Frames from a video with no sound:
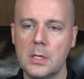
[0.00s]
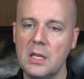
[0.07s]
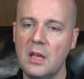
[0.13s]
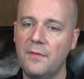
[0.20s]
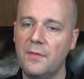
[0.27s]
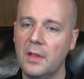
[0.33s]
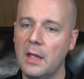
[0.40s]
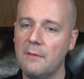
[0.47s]

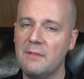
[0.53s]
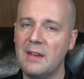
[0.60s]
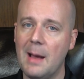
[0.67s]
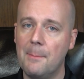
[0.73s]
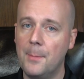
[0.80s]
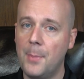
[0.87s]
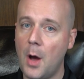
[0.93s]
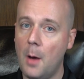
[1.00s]
Definitely have
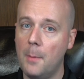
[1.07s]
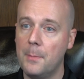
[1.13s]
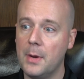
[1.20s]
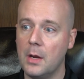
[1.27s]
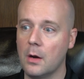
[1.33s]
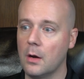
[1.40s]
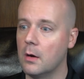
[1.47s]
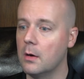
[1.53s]
not bought
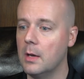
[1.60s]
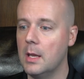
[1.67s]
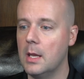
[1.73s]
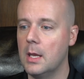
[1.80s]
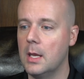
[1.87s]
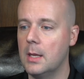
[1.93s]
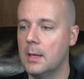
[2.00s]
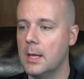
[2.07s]
beer
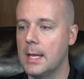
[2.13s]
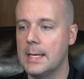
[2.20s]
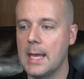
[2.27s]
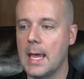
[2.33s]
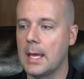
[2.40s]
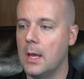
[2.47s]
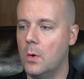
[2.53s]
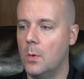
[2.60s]
in a
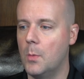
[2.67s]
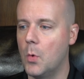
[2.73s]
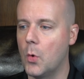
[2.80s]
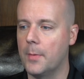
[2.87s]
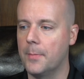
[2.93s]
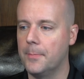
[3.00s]
decade or more.